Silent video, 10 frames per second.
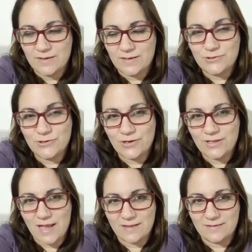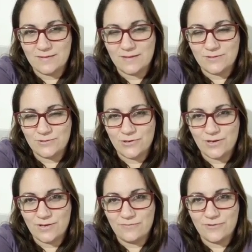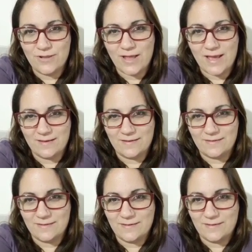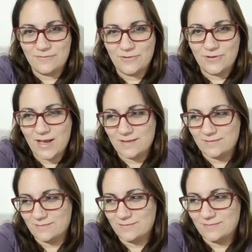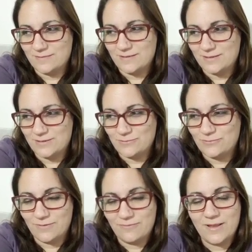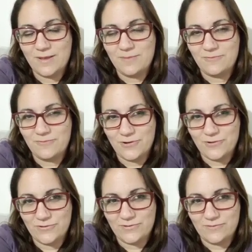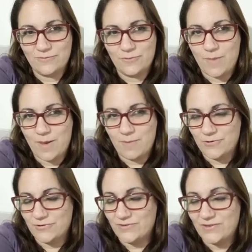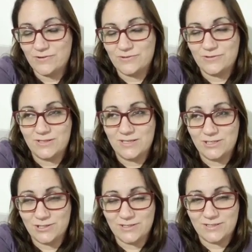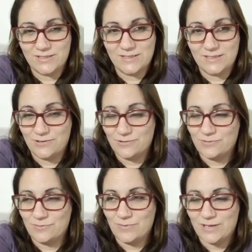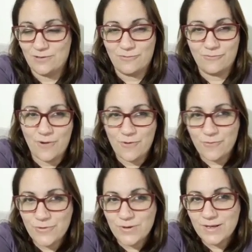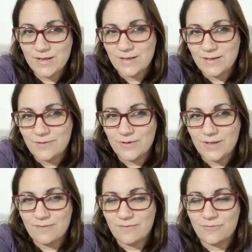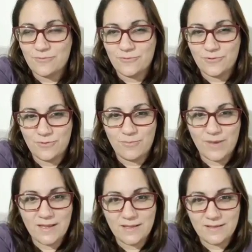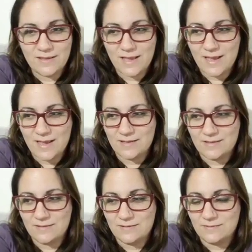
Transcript: enjoy that. Enjoy. If you like, if you got this twin flame of yours, remember he's here to teach us, he's here to make you grow even through the pain. And